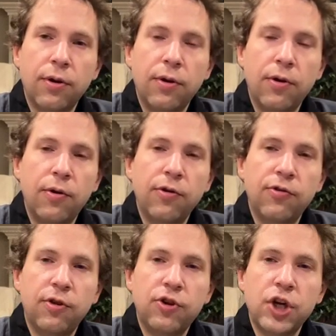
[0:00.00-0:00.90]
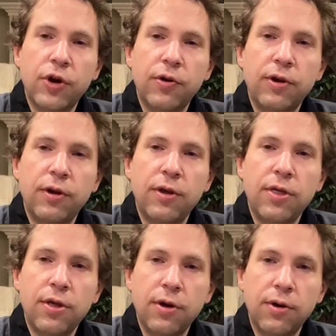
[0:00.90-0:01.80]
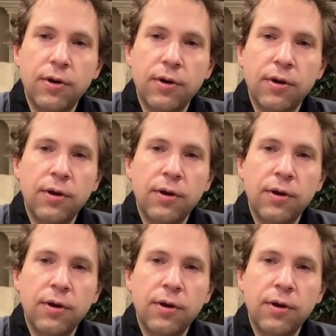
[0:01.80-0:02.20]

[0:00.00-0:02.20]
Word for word: known as the Cherokee Theater.